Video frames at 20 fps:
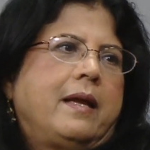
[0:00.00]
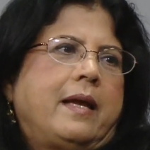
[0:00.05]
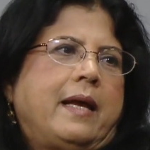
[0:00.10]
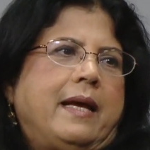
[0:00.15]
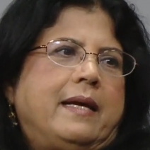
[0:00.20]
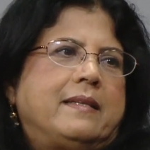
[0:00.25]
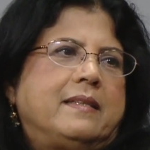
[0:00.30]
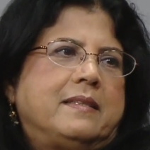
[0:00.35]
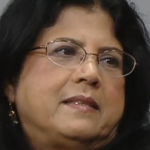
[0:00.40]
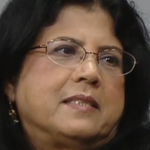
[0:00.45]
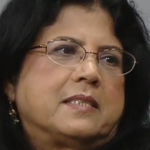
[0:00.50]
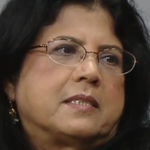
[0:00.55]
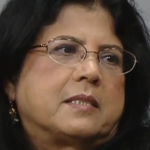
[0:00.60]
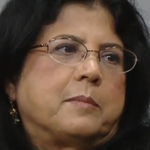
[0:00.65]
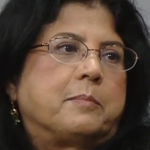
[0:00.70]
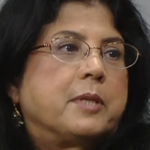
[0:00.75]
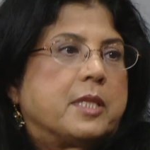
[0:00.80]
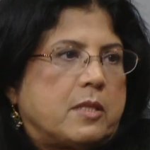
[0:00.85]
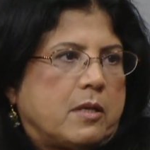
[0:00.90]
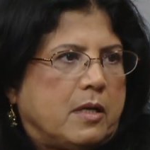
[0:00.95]
and it is a
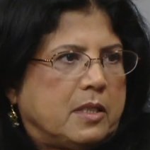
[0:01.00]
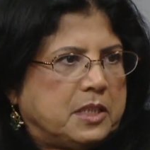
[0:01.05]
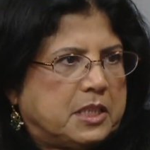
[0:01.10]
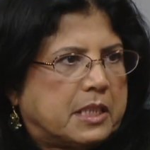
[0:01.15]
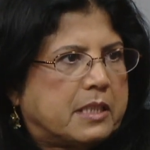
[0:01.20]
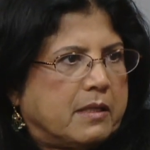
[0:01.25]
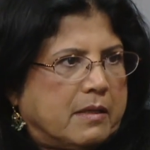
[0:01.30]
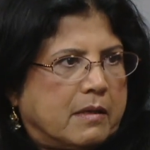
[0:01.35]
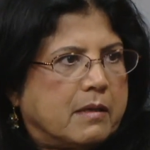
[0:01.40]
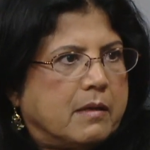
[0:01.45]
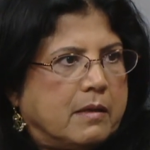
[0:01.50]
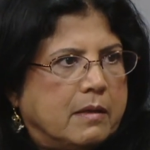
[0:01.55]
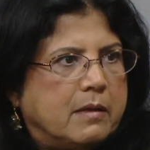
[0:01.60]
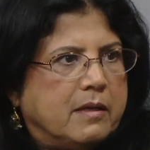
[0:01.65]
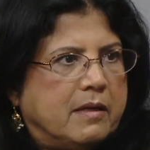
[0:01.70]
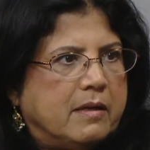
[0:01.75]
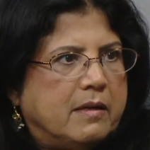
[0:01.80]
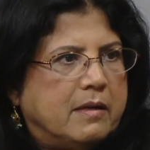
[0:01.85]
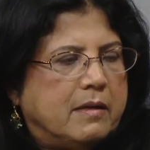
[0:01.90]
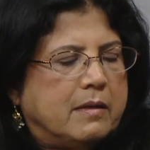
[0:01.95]
mythological
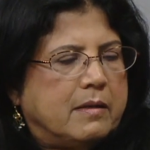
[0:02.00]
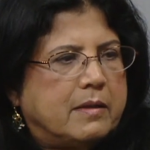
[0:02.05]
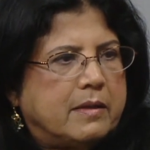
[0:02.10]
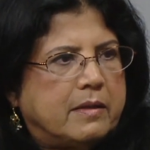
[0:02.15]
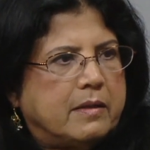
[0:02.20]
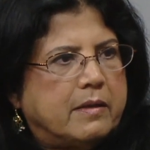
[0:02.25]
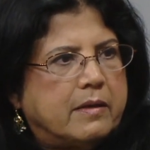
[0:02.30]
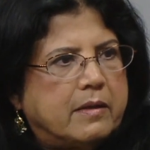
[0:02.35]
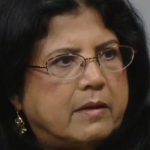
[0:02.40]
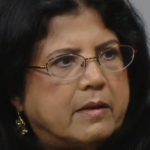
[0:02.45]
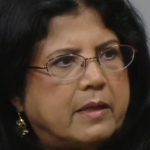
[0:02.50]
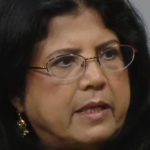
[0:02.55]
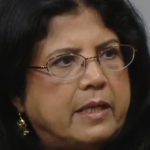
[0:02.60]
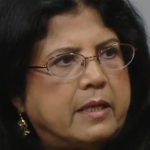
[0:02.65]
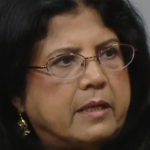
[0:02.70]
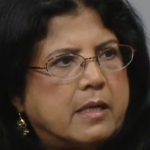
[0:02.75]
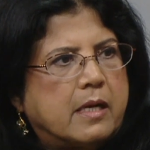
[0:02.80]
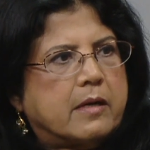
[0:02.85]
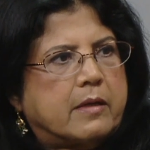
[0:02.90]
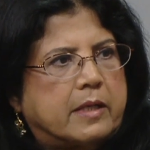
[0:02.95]

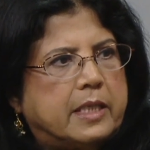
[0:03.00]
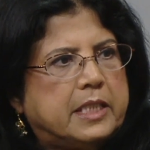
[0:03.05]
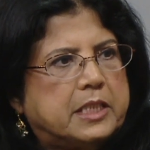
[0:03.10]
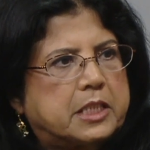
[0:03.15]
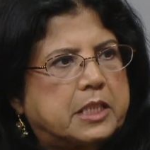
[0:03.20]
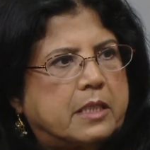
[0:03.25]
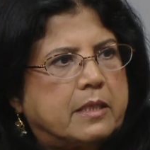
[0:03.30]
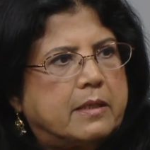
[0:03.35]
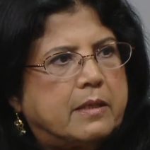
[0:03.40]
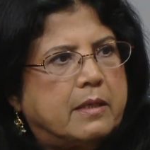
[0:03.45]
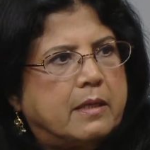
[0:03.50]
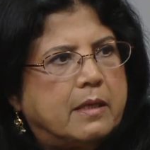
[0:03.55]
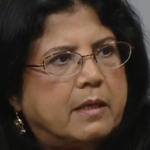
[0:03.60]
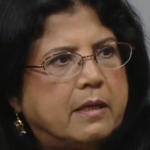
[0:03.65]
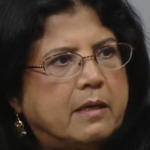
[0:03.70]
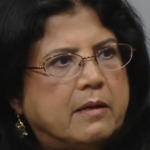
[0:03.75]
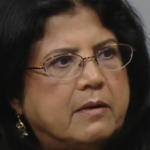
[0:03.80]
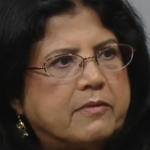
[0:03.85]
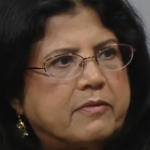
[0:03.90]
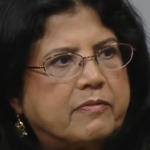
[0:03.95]
incarnation
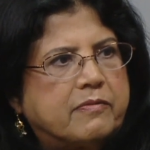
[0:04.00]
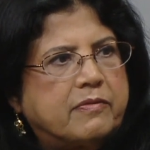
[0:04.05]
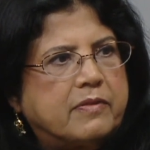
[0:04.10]
of,